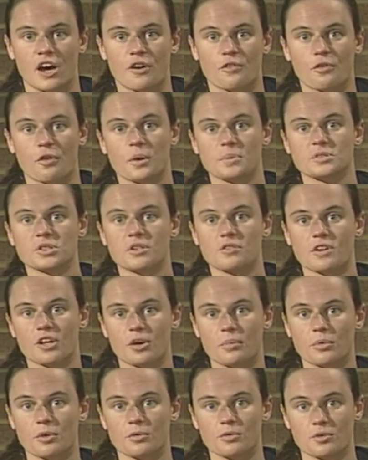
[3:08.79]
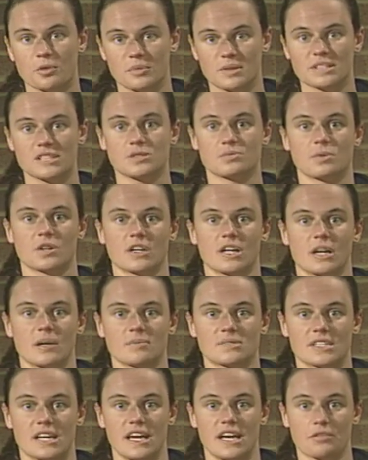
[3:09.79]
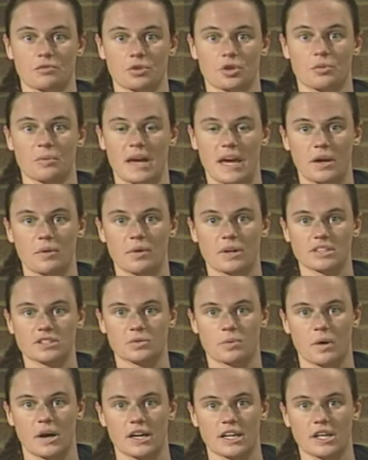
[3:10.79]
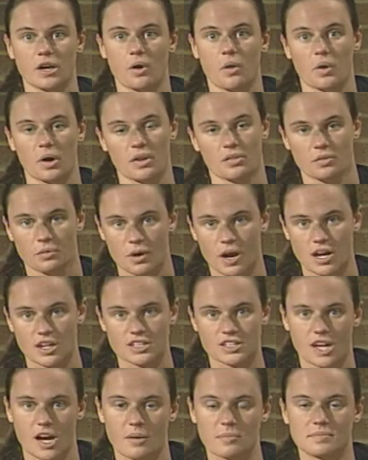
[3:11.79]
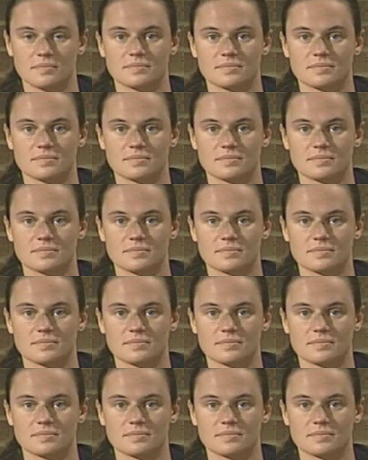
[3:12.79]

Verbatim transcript: Forms are available for Mrs. Williams in room A120 or in the Rock Shop.